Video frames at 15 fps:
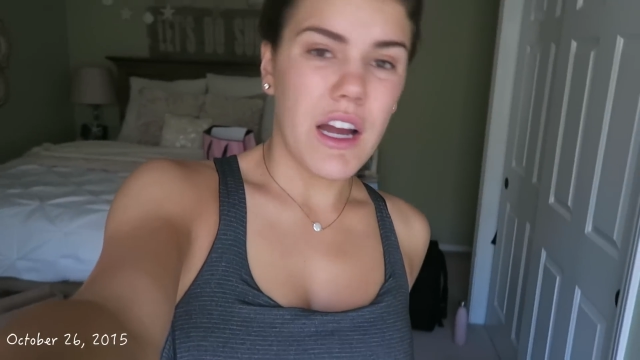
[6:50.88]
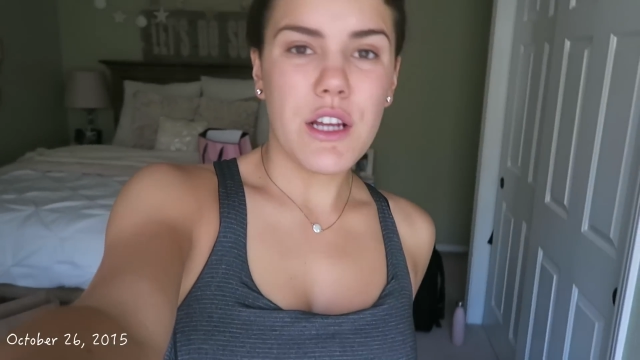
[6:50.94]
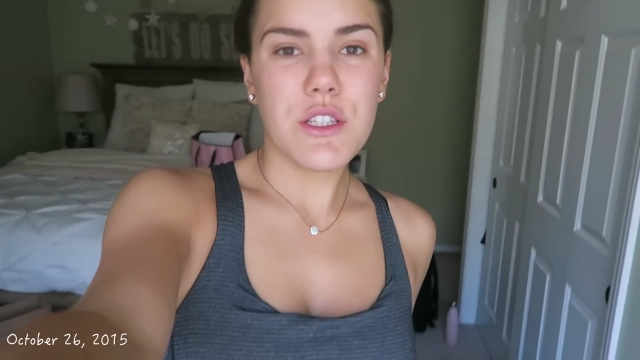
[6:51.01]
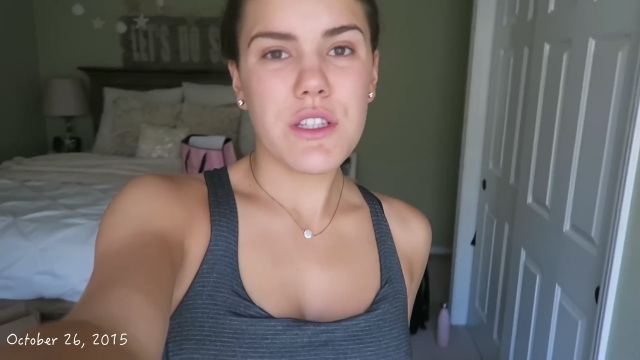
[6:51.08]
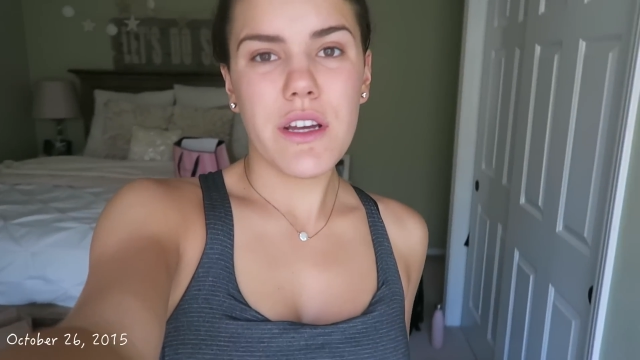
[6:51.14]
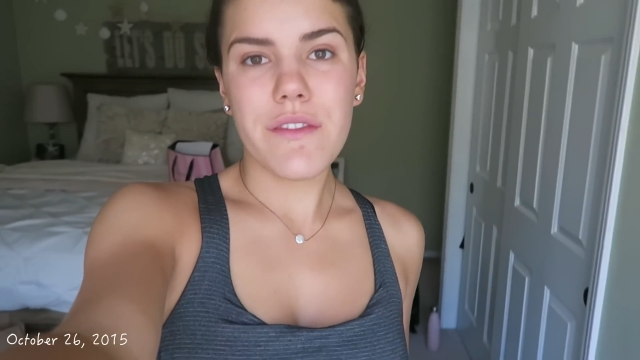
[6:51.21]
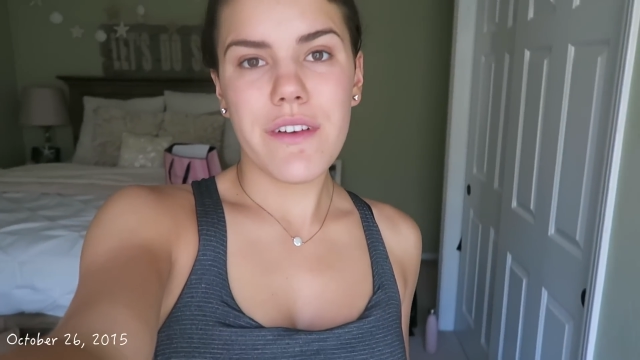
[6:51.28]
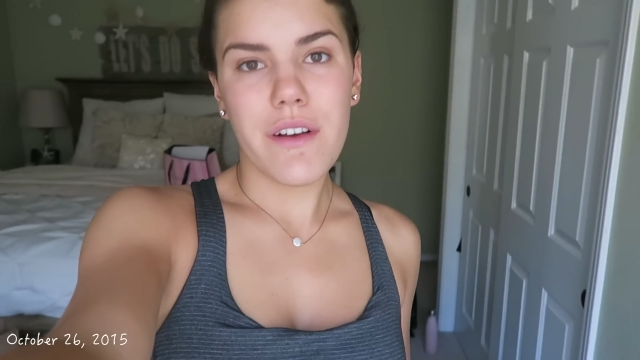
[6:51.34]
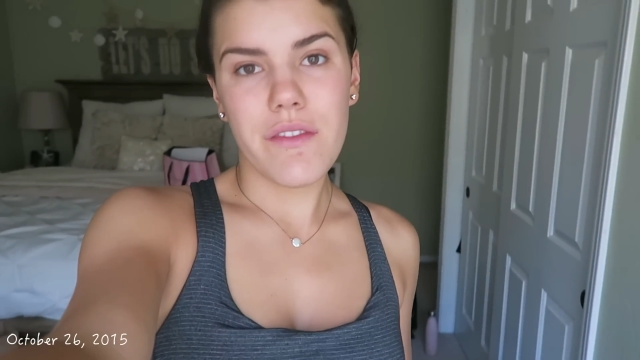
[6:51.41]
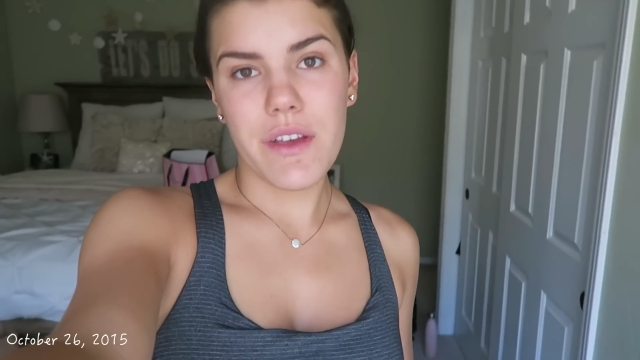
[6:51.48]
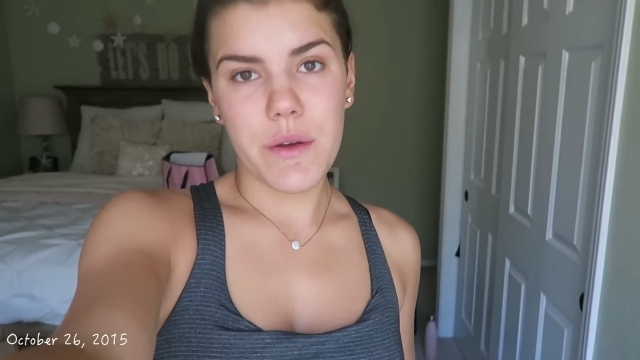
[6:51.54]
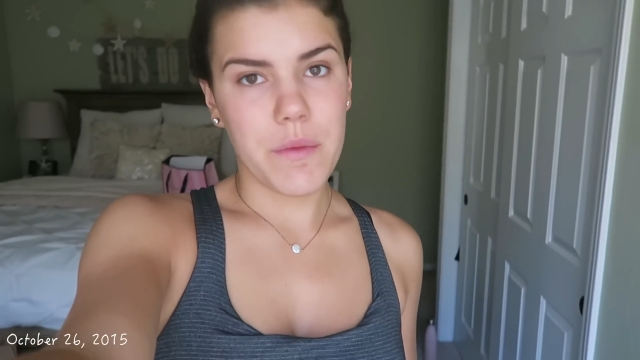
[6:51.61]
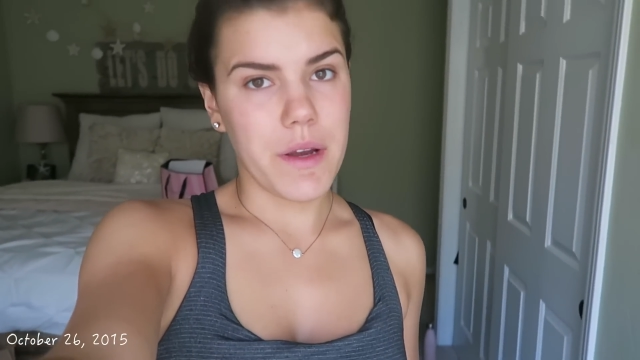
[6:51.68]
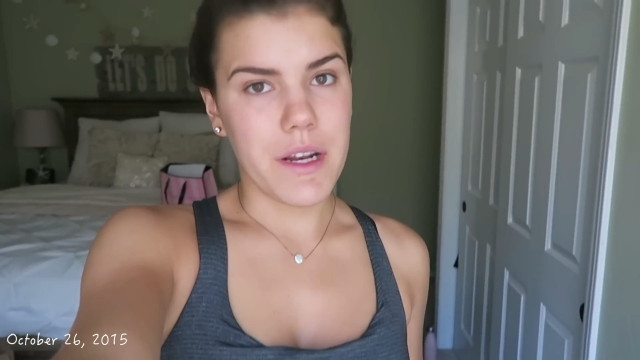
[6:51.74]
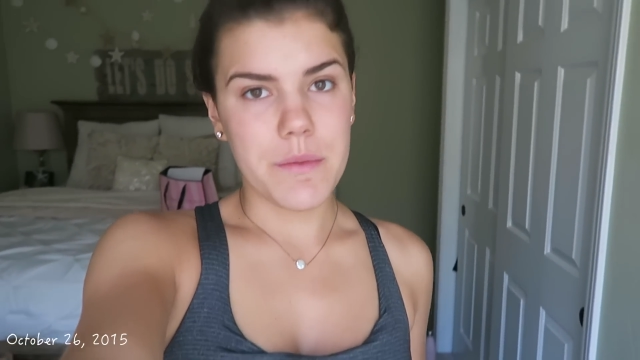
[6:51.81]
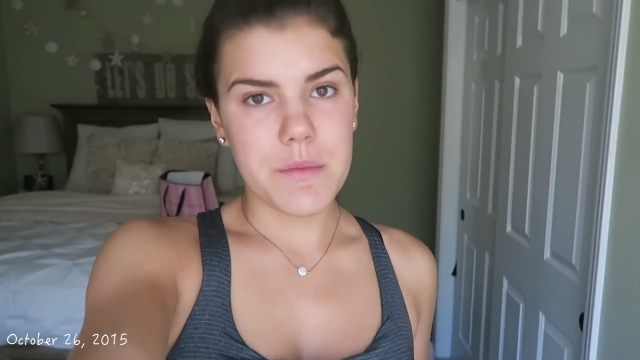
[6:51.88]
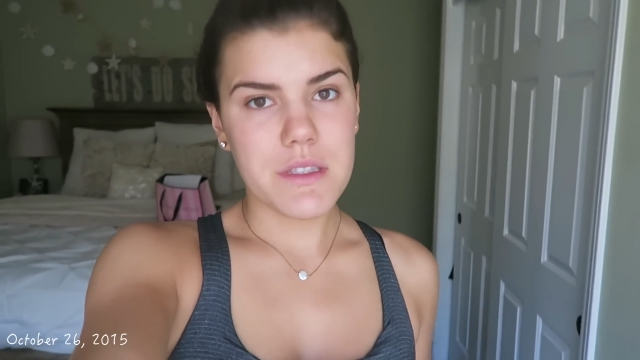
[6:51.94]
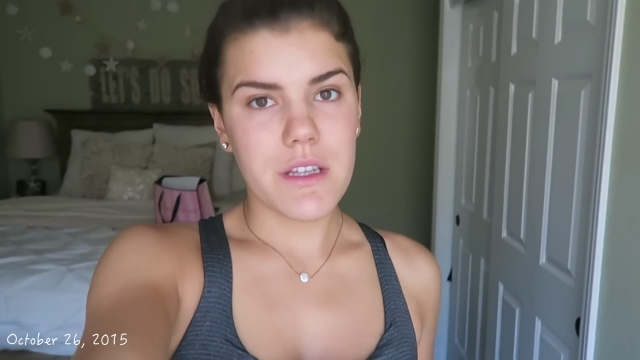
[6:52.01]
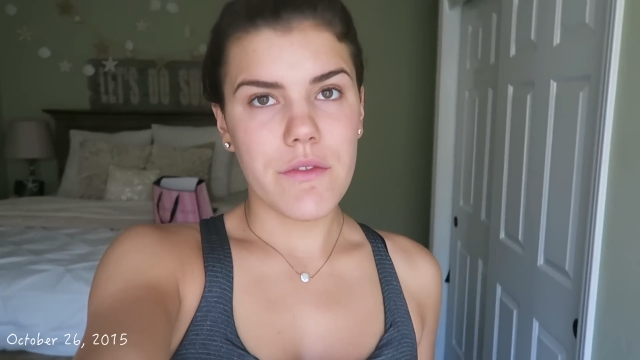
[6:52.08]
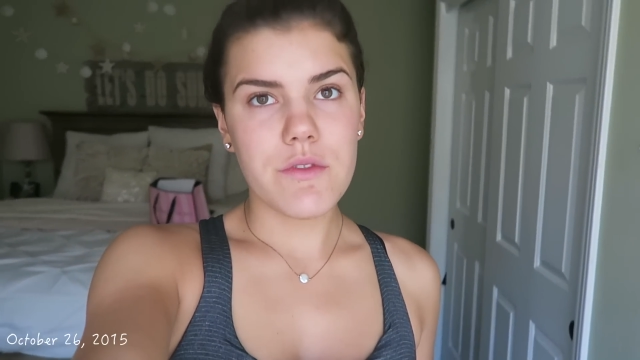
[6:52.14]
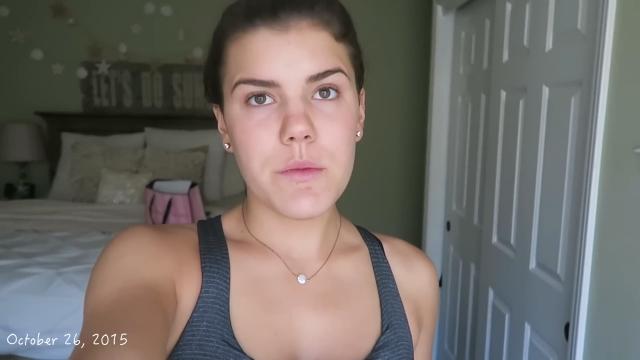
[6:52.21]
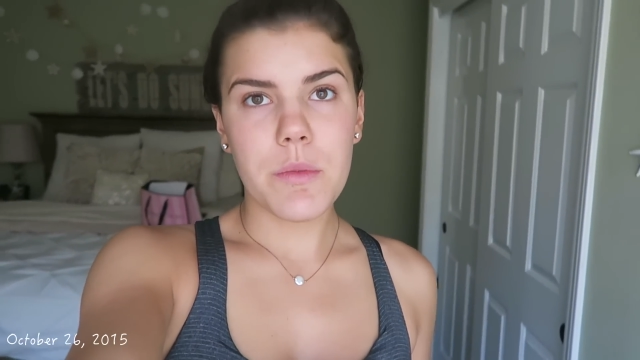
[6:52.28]
I just kind of have like random
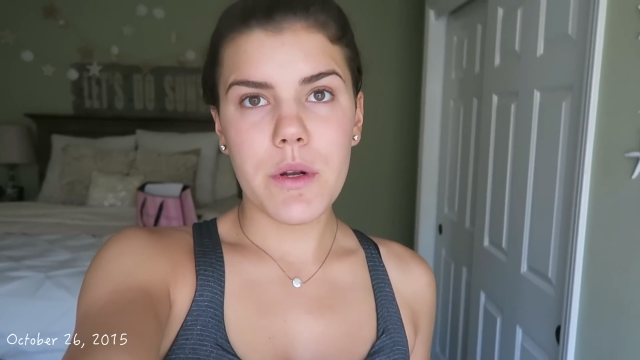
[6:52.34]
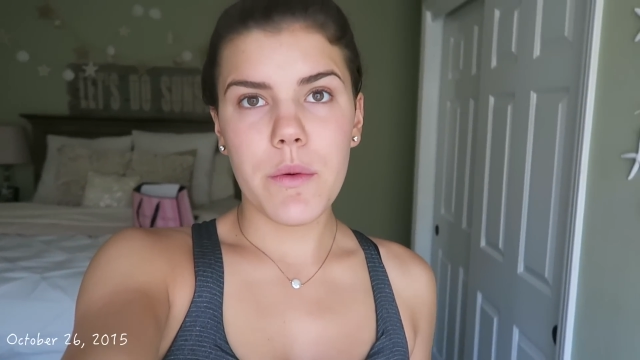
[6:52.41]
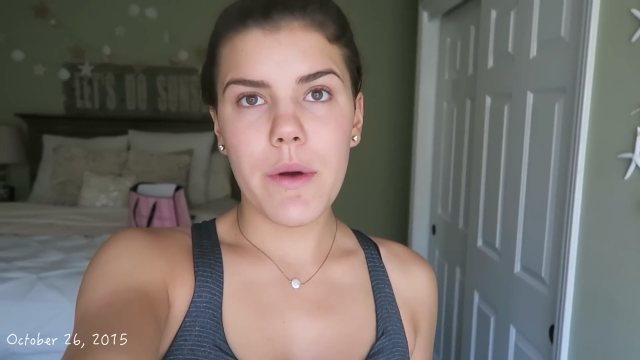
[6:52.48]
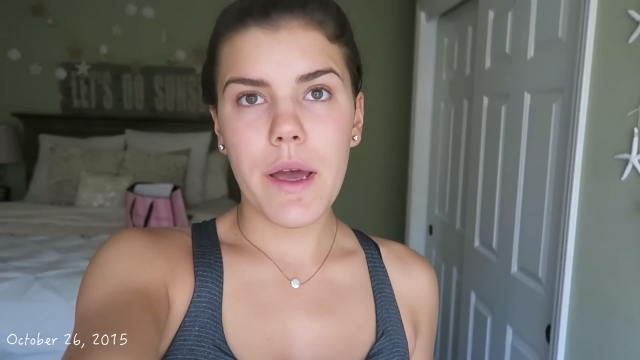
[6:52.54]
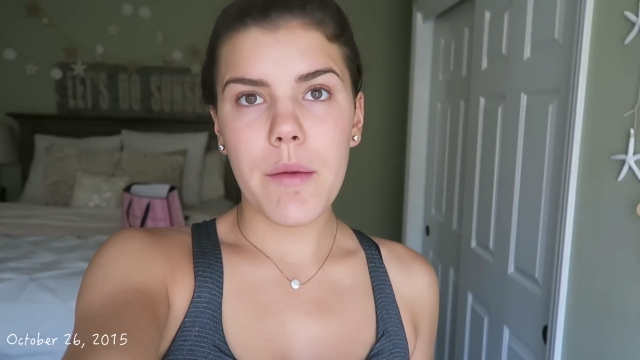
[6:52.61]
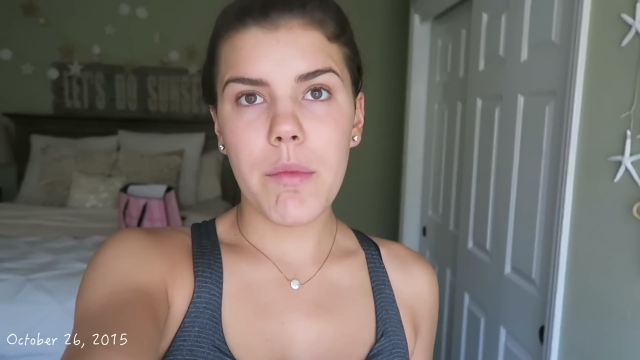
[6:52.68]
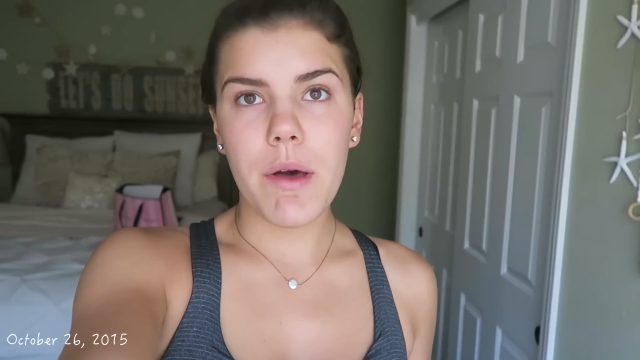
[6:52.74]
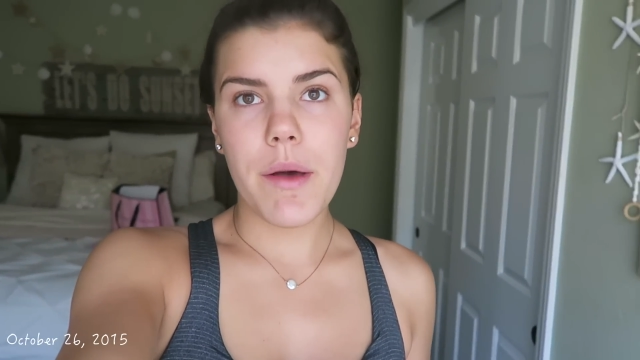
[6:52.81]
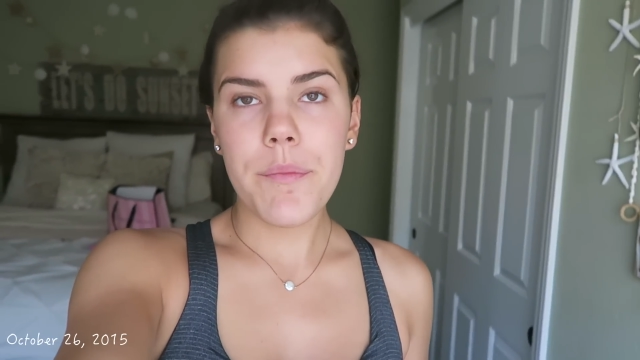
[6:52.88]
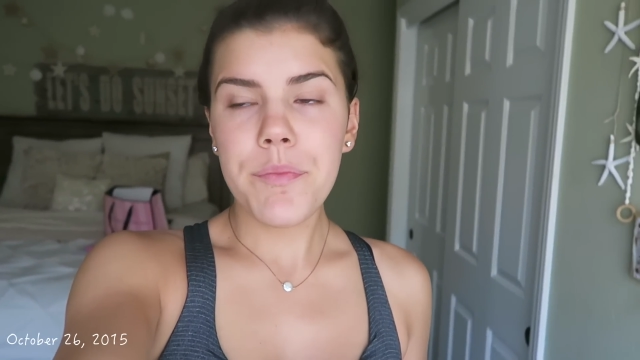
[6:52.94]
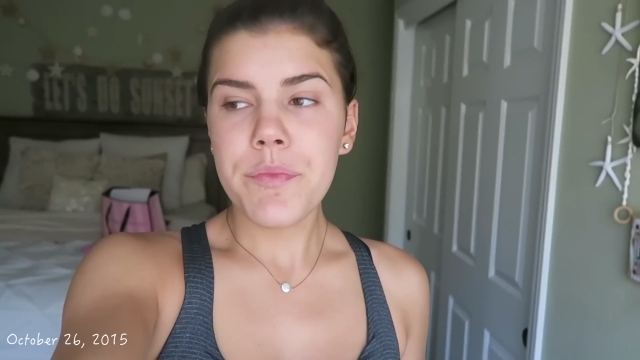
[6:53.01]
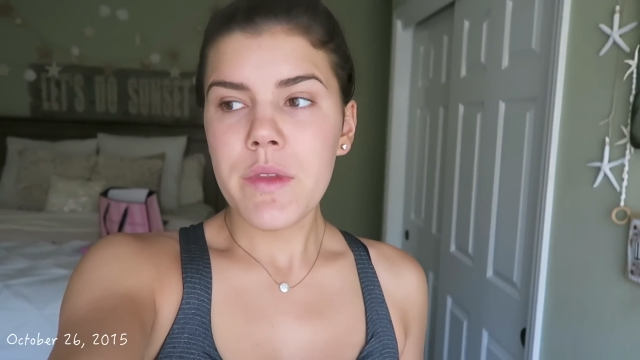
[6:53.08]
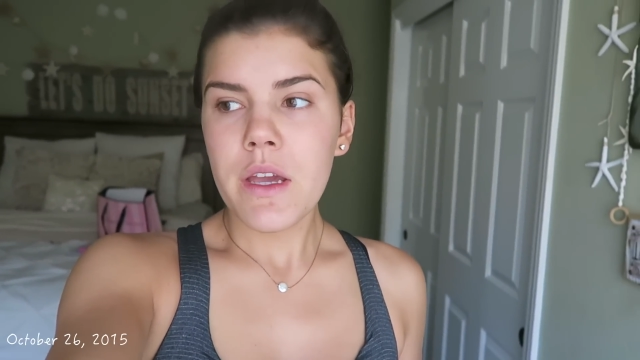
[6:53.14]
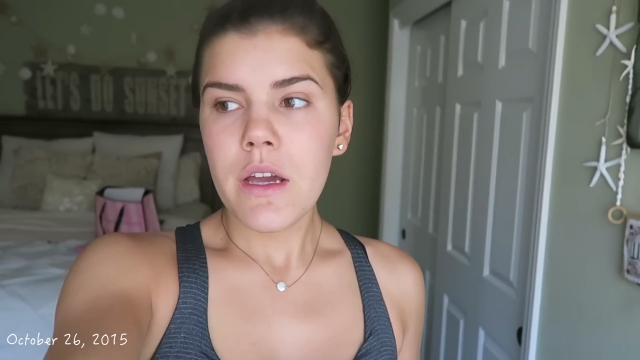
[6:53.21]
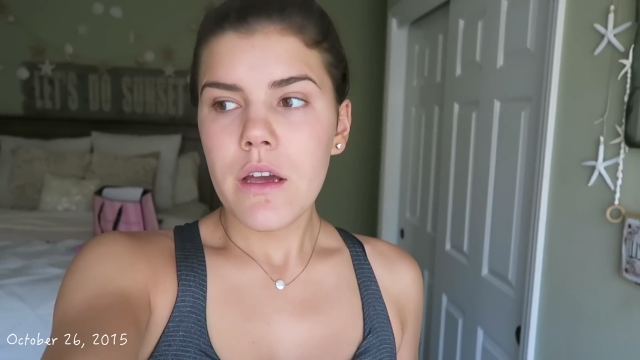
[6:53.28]
stuff to put away, but